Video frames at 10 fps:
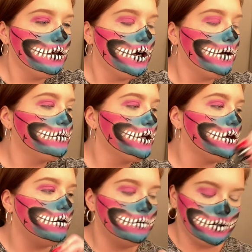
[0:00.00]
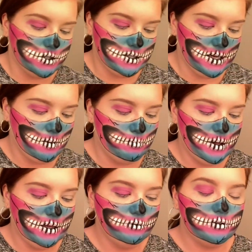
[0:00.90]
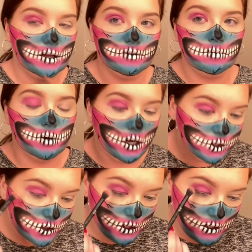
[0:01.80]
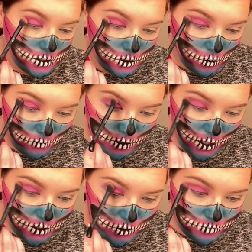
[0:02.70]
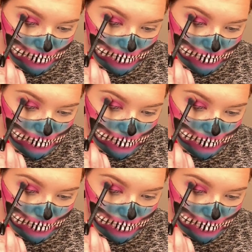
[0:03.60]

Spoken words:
I'm gonna go in with just like a big fluffy brush and go over the edge.